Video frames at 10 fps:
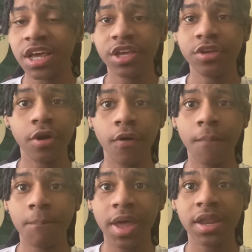
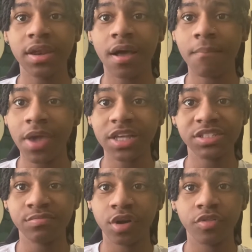been
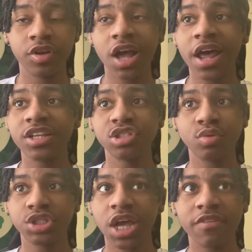amazing, bro. They're kind of
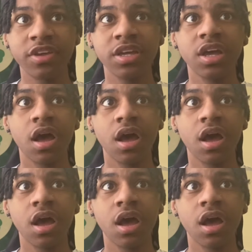switch heavy,